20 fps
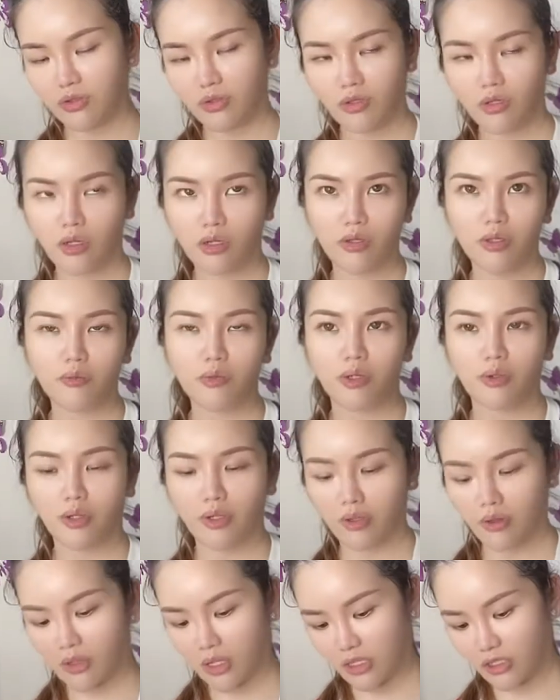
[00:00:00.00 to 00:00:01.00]
I think when I went
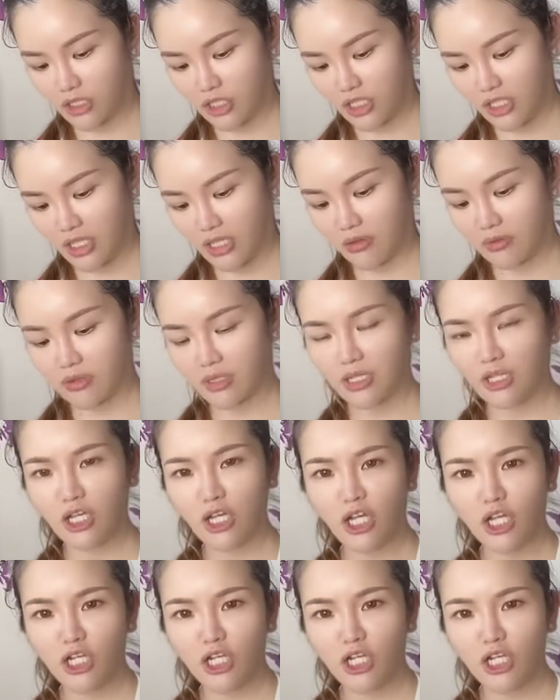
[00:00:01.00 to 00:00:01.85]
online to check, it was like